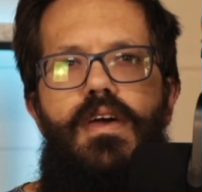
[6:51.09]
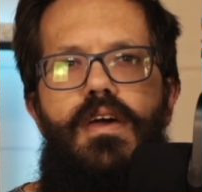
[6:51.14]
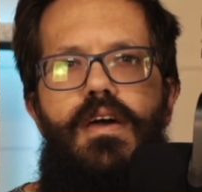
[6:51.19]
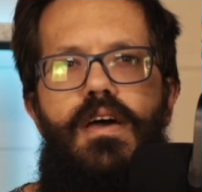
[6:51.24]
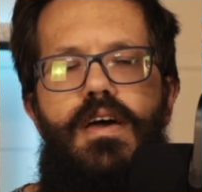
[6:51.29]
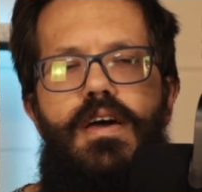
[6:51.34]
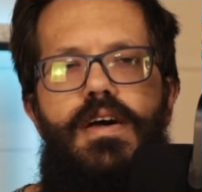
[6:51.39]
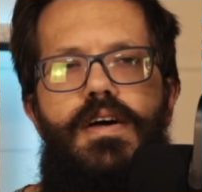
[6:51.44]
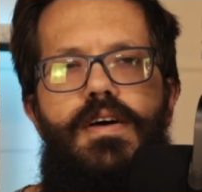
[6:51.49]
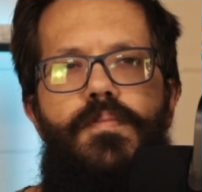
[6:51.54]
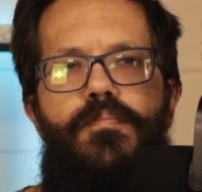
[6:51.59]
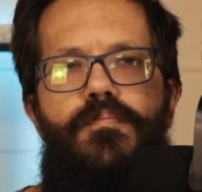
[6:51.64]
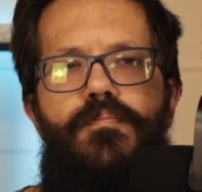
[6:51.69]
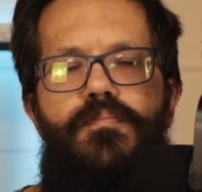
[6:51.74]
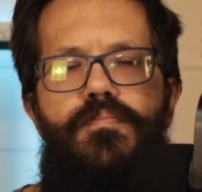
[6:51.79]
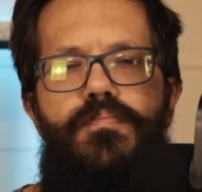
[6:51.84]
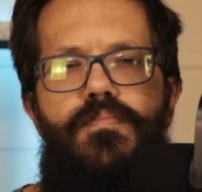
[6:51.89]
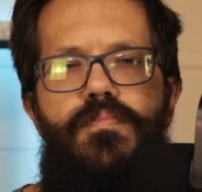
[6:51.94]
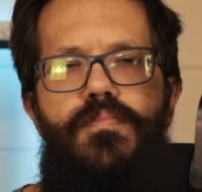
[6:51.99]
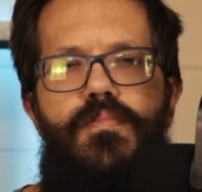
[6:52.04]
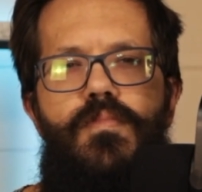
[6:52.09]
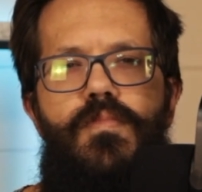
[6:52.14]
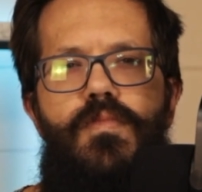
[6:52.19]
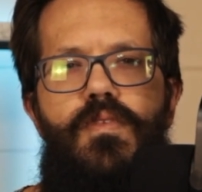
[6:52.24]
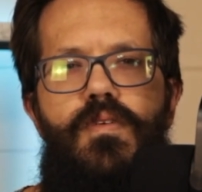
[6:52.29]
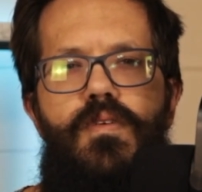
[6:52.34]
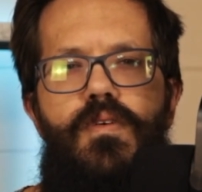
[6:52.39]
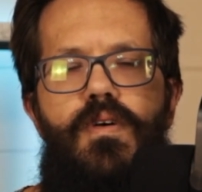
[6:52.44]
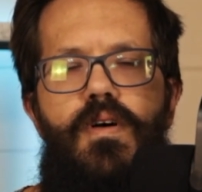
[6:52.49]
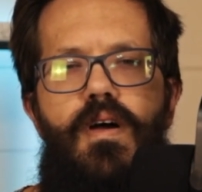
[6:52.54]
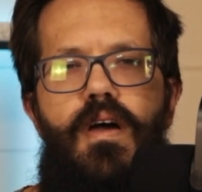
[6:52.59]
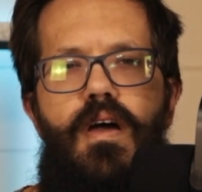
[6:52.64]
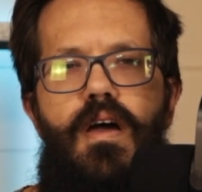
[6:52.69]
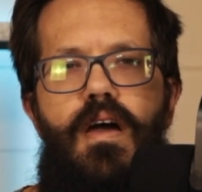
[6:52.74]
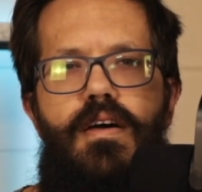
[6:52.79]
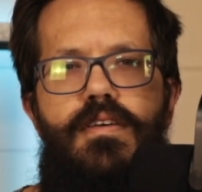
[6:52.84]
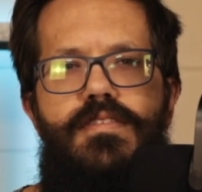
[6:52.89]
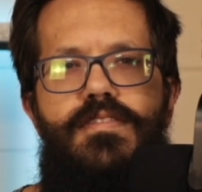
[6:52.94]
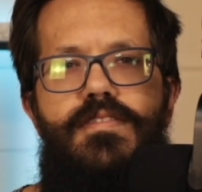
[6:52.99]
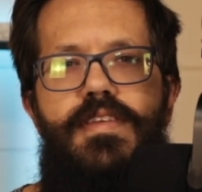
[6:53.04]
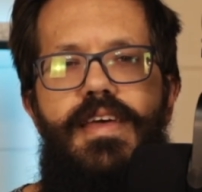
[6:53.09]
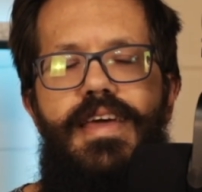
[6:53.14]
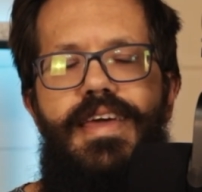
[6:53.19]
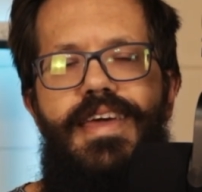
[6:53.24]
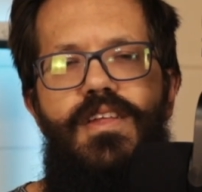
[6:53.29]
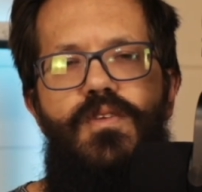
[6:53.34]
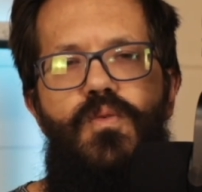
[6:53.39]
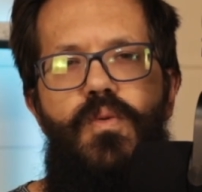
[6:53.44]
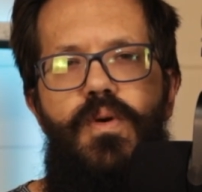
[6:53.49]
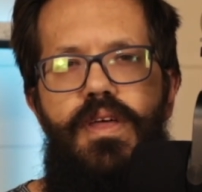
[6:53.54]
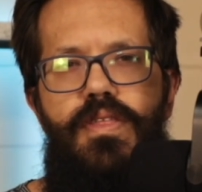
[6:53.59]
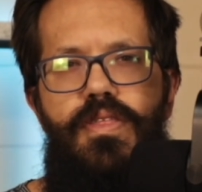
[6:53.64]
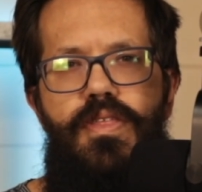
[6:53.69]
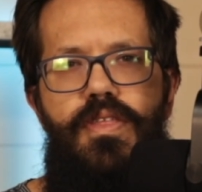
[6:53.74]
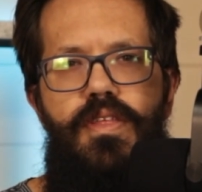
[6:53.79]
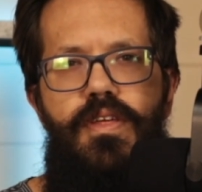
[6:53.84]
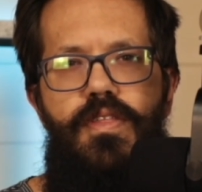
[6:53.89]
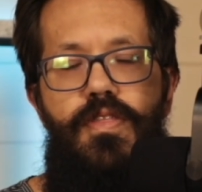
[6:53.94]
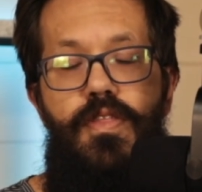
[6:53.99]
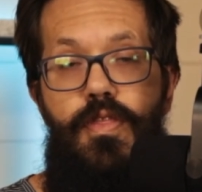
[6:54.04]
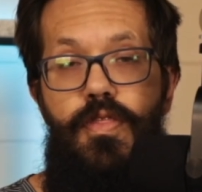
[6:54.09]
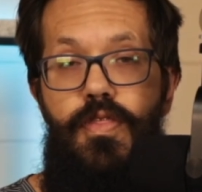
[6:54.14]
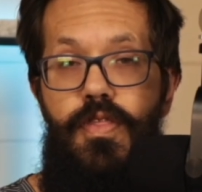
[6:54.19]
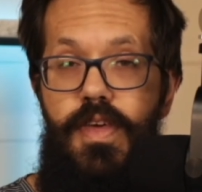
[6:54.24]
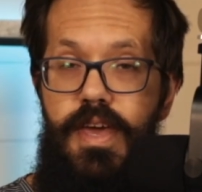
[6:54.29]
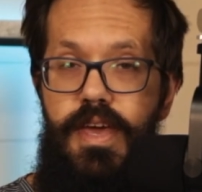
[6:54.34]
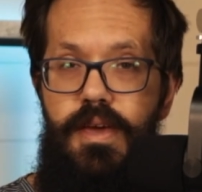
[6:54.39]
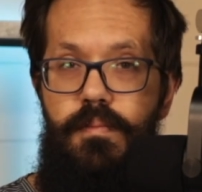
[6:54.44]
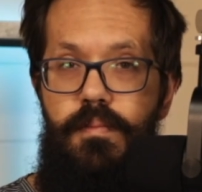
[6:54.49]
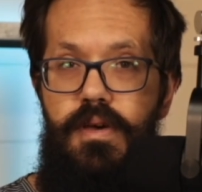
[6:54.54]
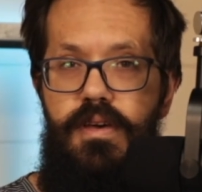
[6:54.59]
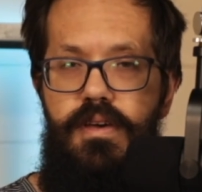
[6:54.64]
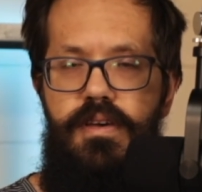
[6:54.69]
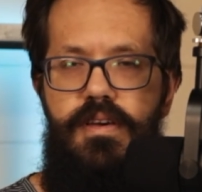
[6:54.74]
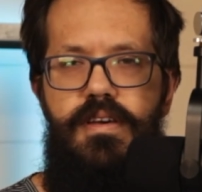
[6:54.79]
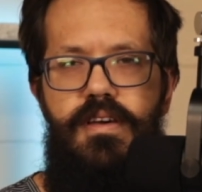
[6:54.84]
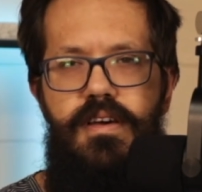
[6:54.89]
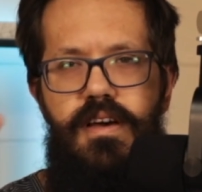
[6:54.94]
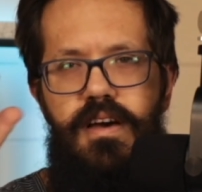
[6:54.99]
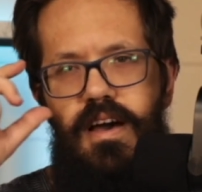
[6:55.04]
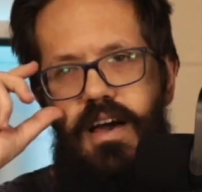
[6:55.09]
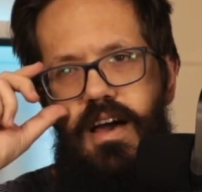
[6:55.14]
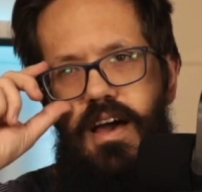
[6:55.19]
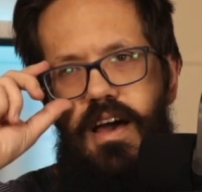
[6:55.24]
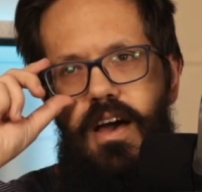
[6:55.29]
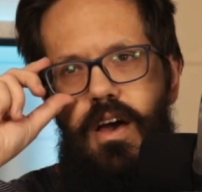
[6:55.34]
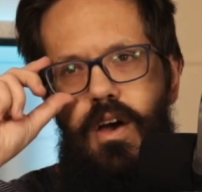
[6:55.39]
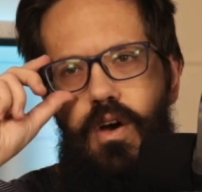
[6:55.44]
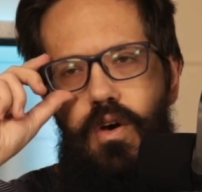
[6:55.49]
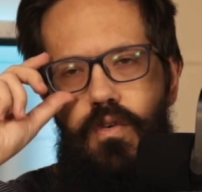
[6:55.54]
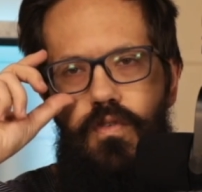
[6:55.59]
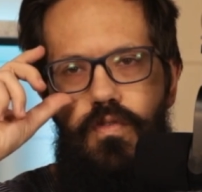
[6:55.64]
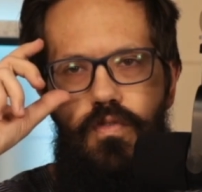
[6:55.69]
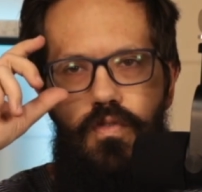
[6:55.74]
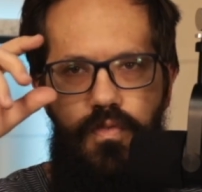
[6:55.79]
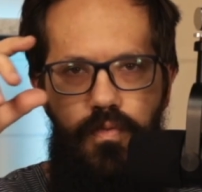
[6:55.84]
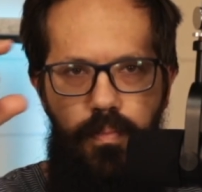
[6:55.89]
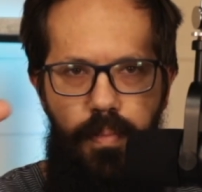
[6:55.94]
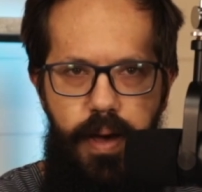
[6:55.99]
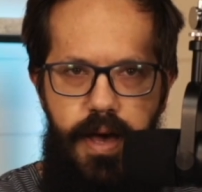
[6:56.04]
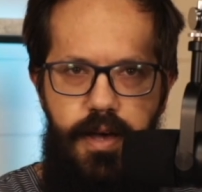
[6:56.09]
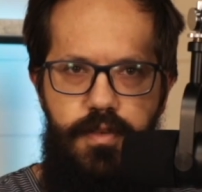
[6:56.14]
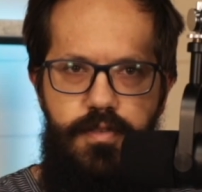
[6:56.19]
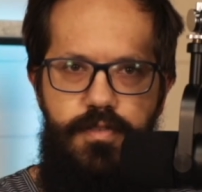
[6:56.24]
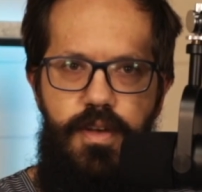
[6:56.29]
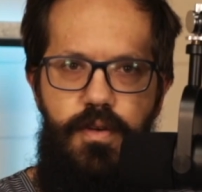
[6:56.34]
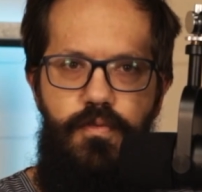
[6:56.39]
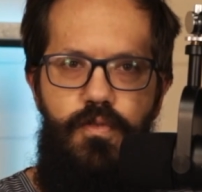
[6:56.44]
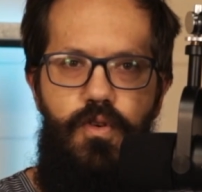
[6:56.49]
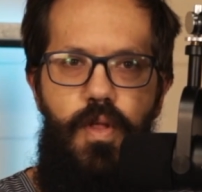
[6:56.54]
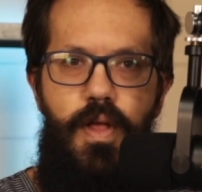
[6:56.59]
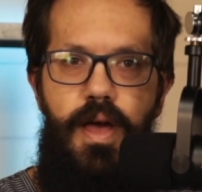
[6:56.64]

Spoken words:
Uh, Sticking with the theme of past several